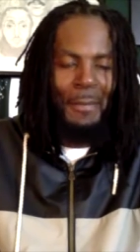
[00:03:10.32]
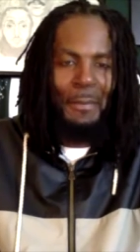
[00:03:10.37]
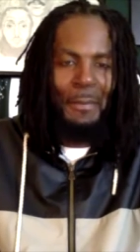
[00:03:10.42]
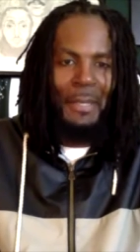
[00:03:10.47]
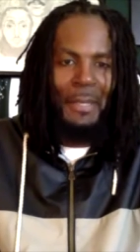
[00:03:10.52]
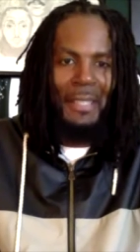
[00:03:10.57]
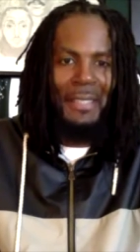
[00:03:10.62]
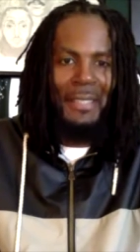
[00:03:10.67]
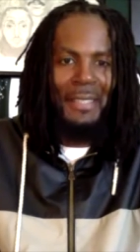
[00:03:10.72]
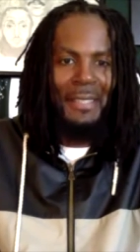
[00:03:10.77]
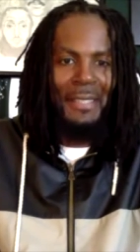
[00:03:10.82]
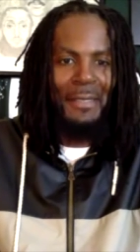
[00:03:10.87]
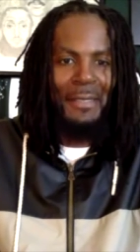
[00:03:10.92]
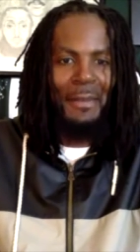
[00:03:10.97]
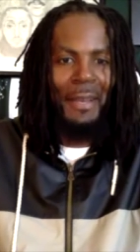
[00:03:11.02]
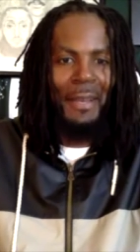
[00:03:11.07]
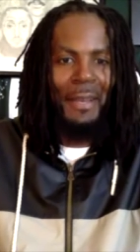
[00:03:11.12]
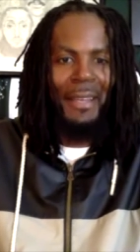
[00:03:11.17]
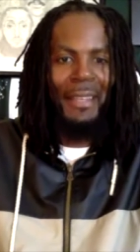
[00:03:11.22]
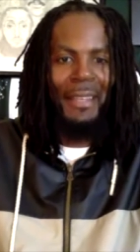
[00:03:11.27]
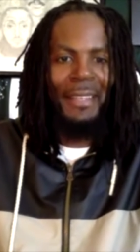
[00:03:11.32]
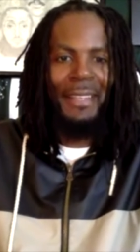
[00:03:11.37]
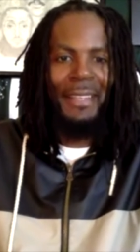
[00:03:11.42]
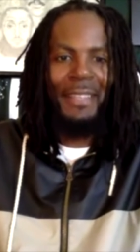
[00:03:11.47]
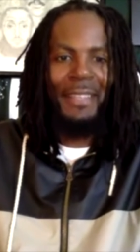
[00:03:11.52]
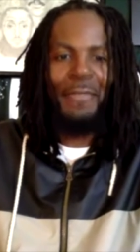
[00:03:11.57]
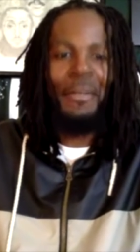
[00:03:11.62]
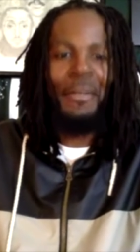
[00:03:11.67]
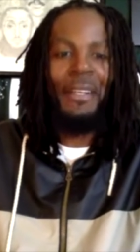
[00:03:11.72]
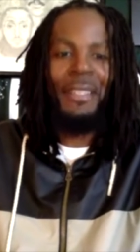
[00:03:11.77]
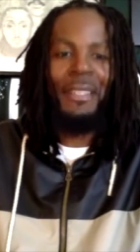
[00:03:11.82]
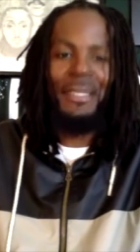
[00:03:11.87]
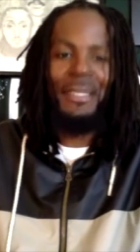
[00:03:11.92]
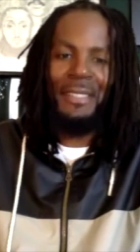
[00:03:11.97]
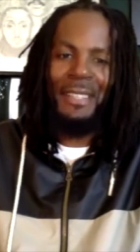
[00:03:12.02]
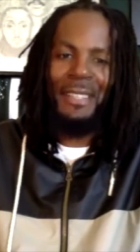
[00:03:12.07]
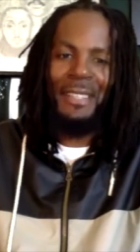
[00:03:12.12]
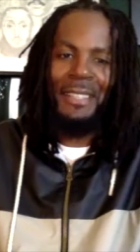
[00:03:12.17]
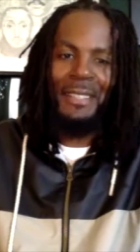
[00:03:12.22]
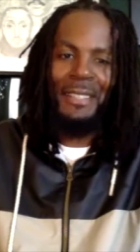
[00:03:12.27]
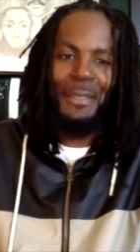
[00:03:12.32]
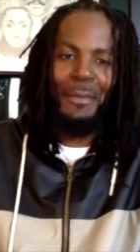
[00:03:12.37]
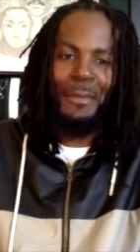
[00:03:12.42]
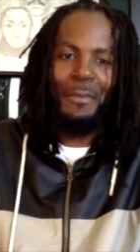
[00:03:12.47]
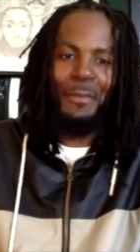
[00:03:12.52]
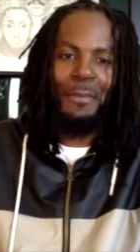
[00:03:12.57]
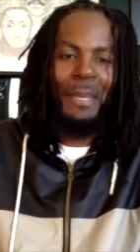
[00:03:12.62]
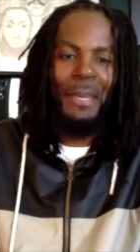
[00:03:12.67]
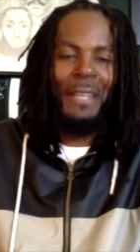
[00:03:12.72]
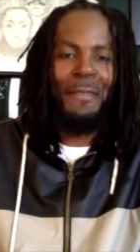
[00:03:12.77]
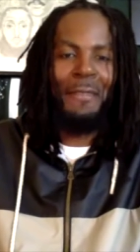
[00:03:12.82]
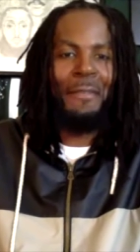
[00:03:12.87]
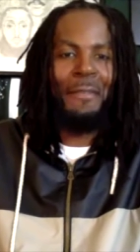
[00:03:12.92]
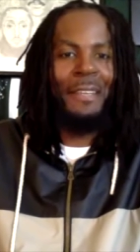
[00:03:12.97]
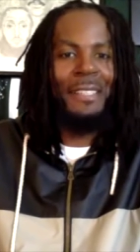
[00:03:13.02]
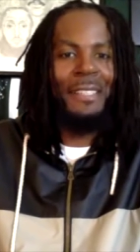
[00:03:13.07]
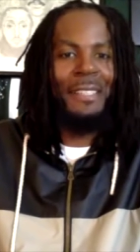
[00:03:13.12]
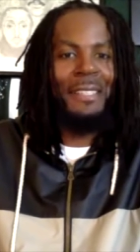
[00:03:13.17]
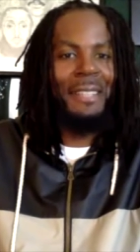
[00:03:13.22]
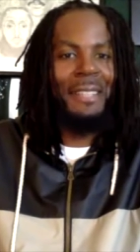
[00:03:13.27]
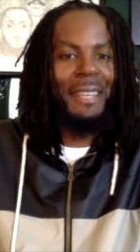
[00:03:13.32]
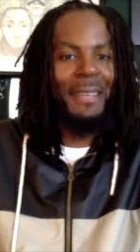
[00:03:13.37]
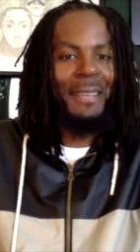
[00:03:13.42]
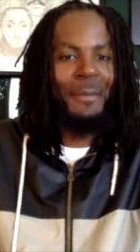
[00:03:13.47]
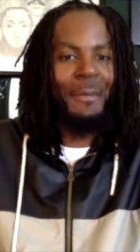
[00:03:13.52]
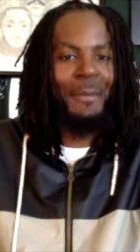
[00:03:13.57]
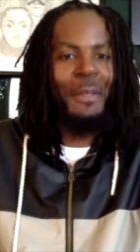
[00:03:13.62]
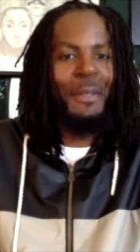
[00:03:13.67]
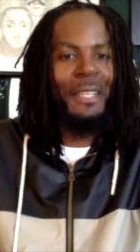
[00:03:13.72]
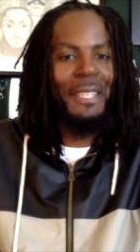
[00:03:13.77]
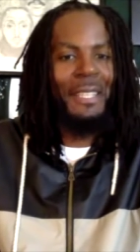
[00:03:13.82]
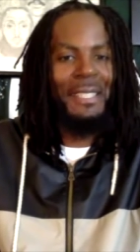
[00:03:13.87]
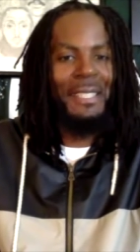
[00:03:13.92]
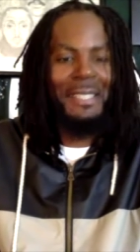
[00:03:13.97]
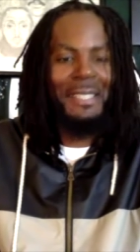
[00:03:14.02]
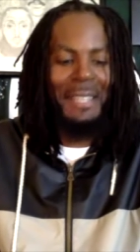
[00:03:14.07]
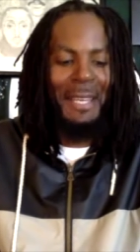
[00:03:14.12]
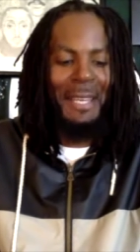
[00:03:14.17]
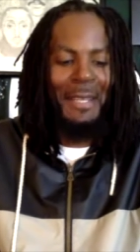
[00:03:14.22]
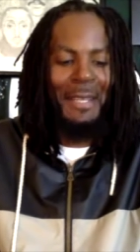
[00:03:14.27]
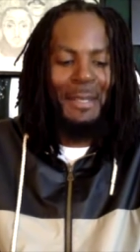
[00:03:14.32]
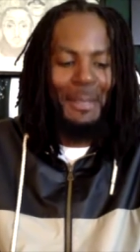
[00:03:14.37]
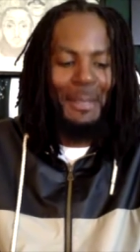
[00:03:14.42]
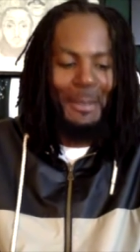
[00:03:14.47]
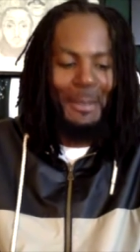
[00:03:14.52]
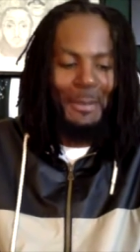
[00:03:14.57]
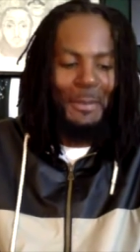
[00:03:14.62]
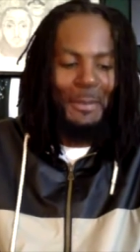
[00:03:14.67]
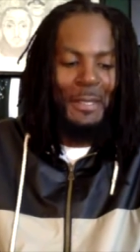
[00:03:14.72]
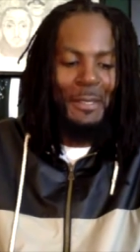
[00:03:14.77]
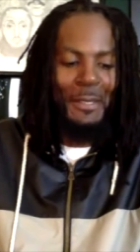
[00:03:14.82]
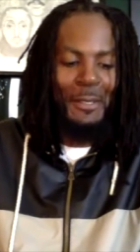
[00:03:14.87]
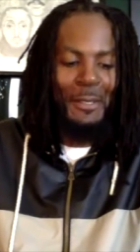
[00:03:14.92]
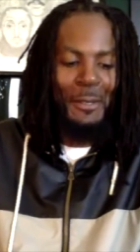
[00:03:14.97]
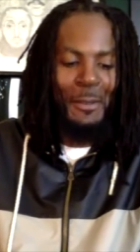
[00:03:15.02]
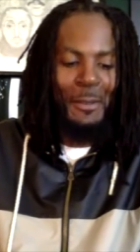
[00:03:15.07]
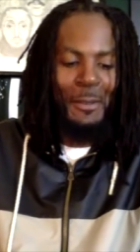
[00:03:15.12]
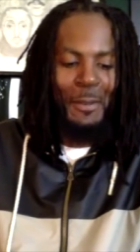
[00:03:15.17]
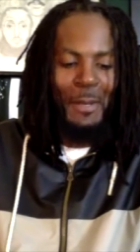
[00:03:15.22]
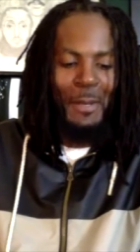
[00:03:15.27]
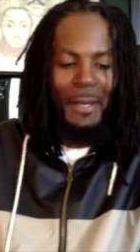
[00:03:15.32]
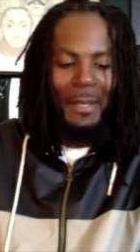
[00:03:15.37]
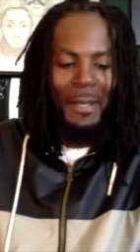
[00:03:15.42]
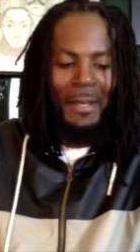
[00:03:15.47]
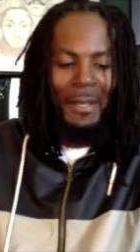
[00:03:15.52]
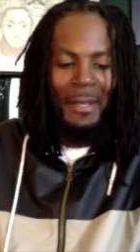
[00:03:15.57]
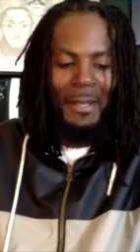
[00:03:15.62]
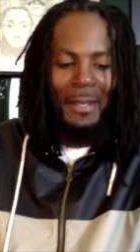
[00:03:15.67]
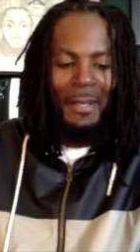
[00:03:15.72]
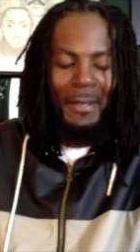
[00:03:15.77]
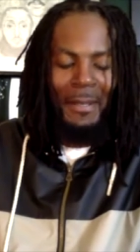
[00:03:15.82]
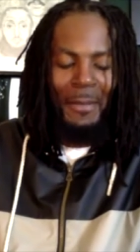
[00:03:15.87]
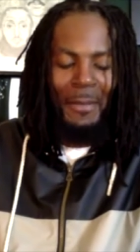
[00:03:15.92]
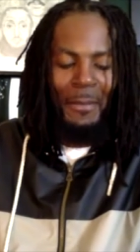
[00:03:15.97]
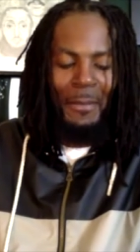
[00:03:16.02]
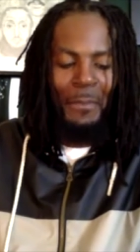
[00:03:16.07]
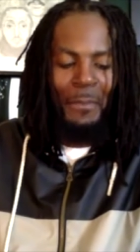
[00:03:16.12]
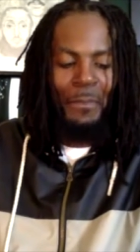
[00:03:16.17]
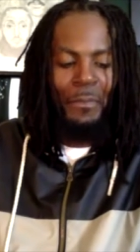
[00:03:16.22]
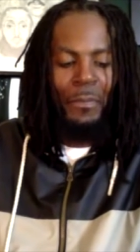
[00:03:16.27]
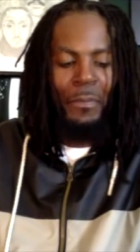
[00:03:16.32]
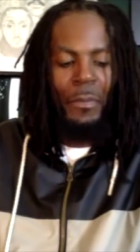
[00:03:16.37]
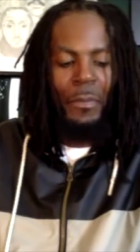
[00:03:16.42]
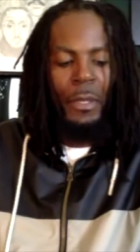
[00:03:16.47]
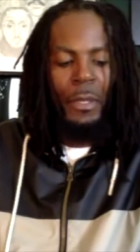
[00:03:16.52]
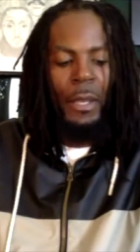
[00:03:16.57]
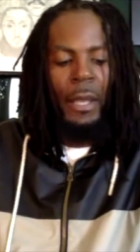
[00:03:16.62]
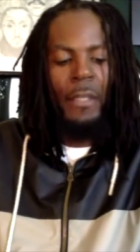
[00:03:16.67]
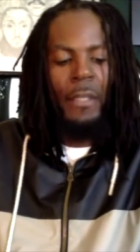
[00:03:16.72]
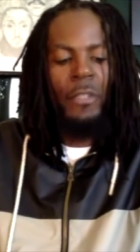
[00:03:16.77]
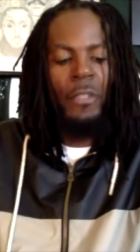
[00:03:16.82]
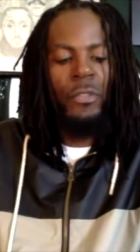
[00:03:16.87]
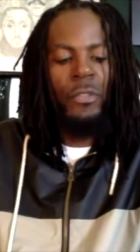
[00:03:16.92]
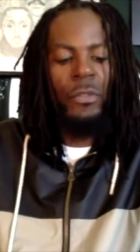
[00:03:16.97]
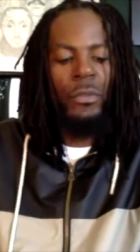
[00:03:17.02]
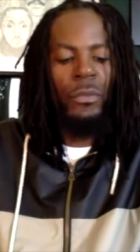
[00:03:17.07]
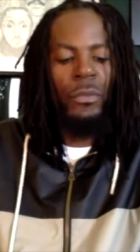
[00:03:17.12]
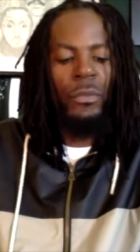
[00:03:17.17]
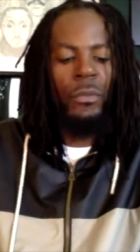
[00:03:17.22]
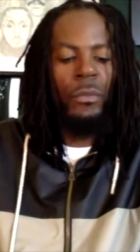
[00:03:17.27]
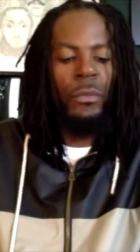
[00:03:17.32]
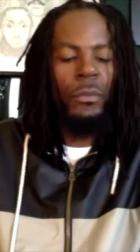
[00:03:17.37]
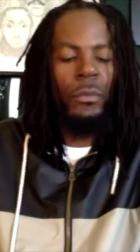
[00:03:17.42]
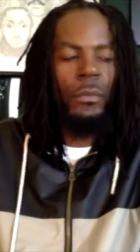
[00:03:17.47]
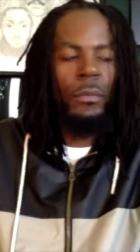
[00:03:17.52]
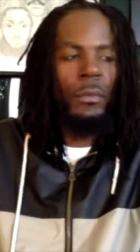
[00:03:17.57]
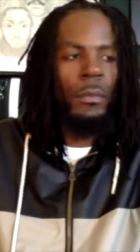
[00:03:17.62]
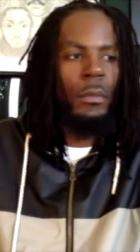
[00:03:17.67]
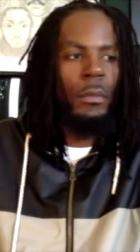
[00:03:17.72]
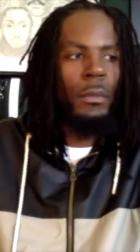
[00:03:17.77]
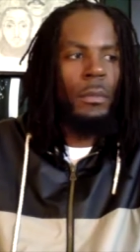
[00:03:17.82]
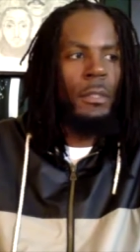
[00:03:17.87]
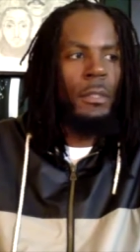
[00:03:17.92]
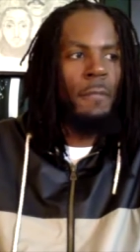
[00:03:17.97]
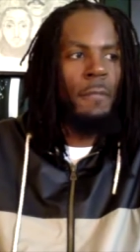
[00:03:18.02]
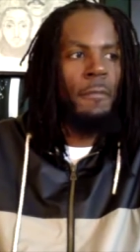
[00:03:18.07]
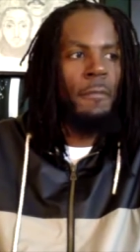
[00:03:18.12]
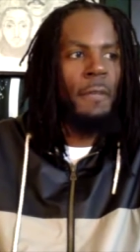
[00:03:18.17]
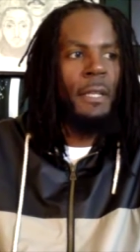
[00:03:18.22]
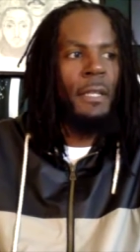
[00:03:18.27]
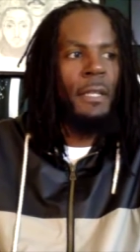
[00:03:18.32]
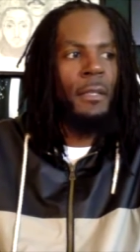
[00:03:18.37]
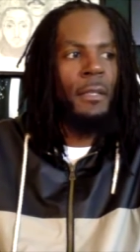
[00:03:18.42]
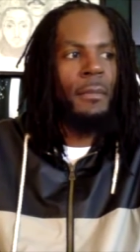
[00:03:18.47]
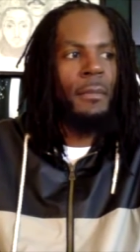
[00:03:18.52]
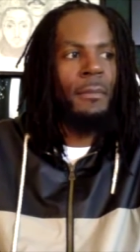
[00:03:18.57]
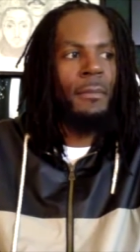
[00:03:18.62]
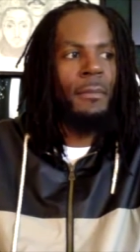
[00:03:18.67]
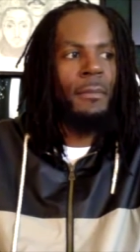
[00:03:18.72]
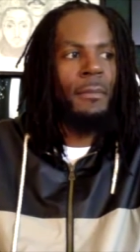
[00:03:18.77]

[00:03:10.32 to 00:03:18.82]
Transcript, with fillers: business, right? It's funny, see, you manifested that. We'll get into that in a little bit too. Um, mm-hmm. How did you develop